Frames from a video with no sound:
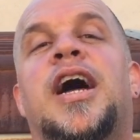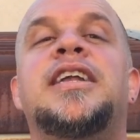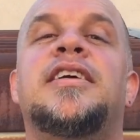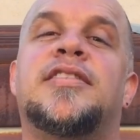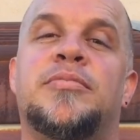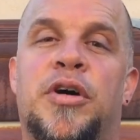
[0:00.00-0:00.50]
I
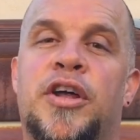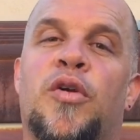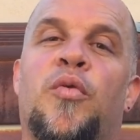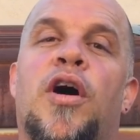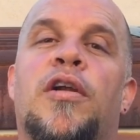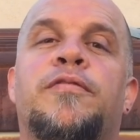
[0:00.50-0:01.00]
did some
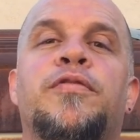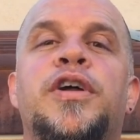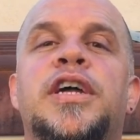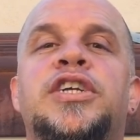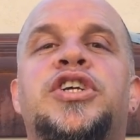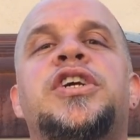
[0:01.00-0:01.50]
underwater
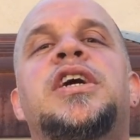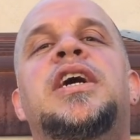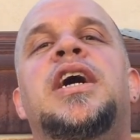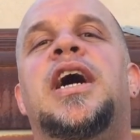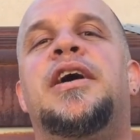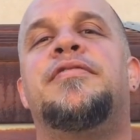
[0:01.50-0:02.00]
footage
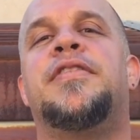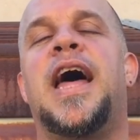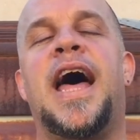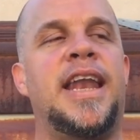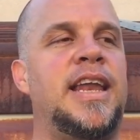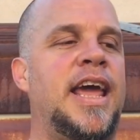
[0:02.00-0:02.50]
of that,